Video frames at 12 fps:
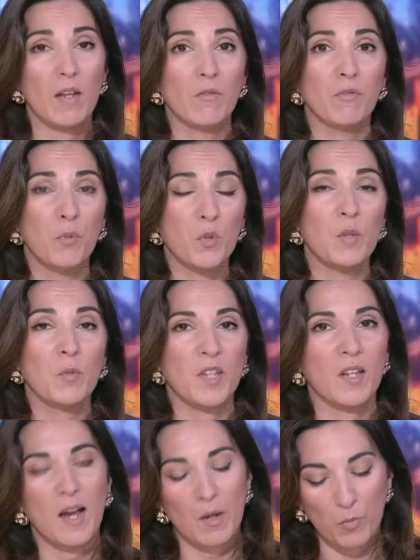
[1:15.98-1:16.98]
and
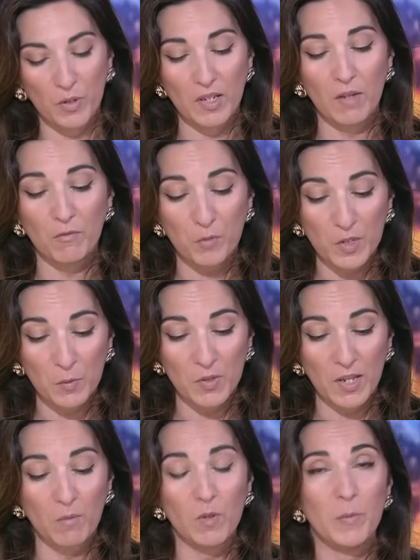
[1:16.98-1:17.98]
40% hybrid and
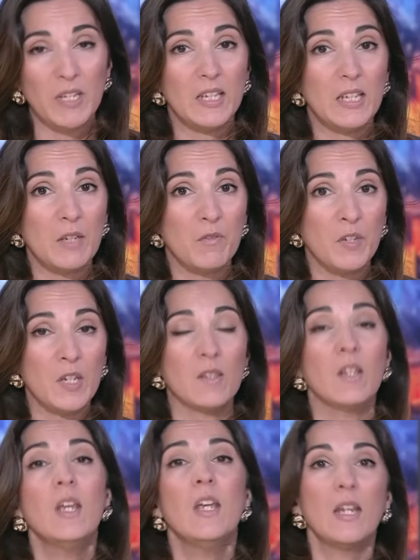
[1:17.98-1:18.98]
40% will be EVs
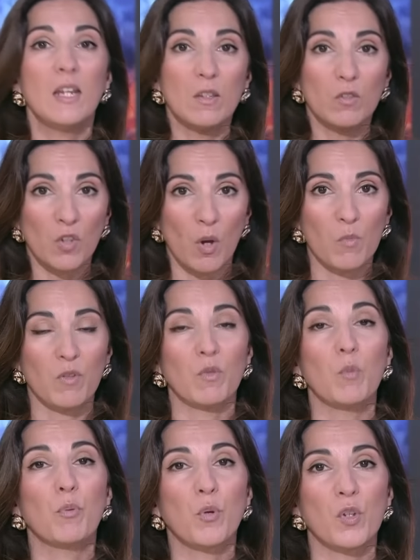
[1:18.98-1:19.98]
in terms of
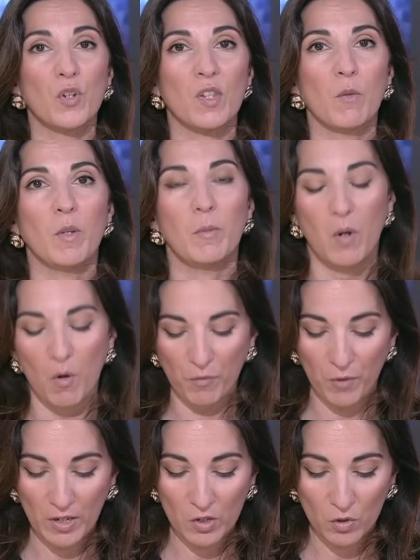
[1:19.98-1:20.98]
the products they will be
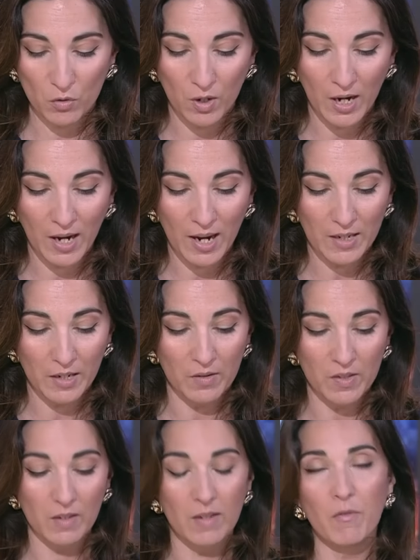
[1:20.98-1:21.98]
offering to
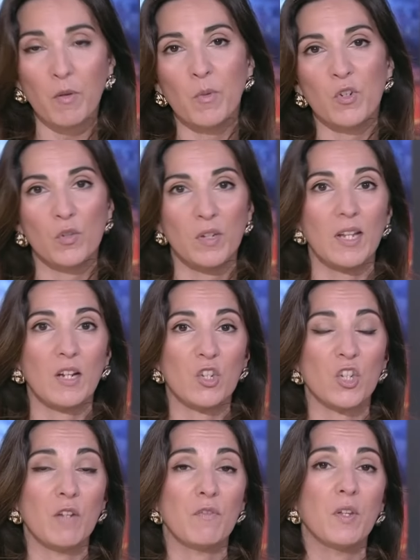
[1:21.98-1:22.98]
clients. And they're very much doing that
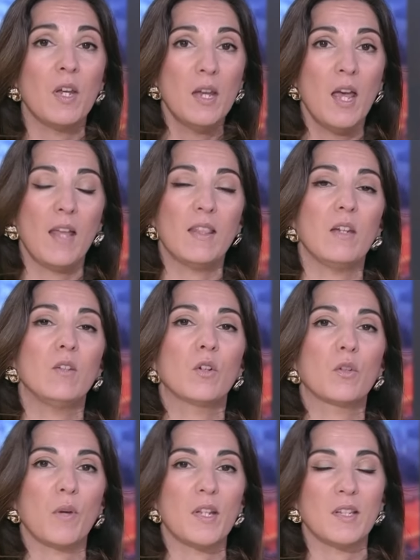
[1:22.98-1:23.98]
shift. And they
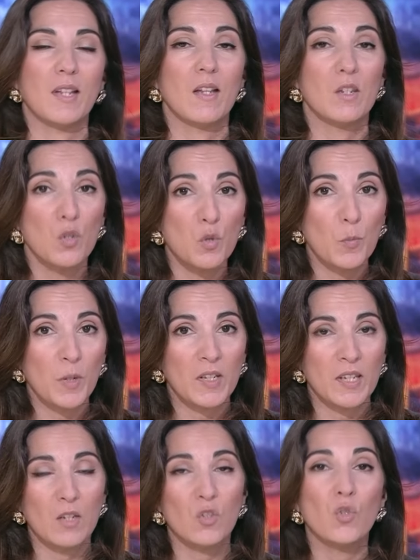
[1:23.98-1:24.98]
inaugurated a new
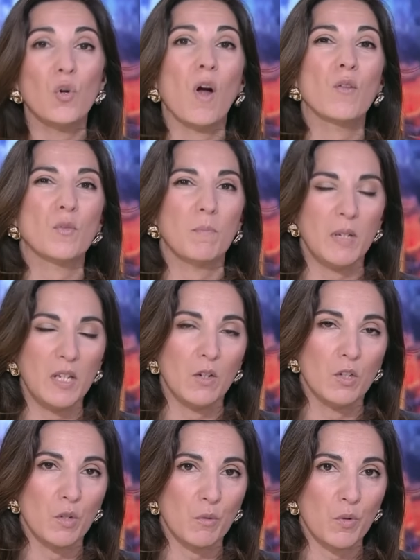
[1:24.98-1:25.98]
building, 200
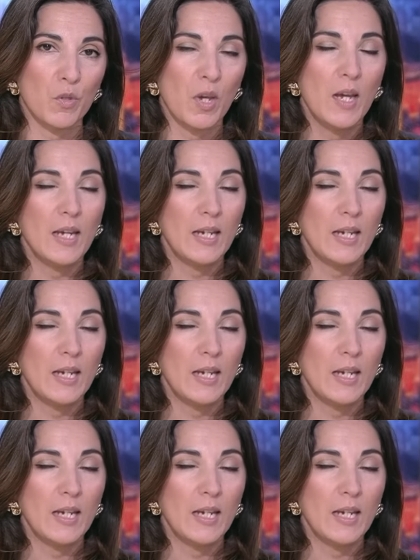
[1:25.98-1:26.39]
million euros